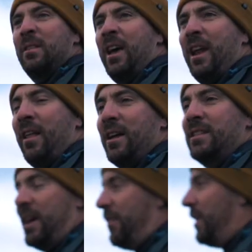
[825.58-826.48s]
The Eddyline
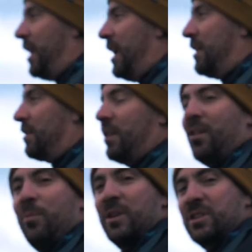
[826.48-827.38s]
definitely handled a
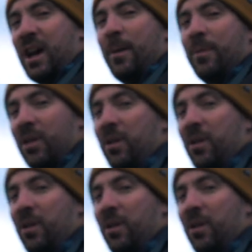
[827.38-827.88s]
little bit of chop and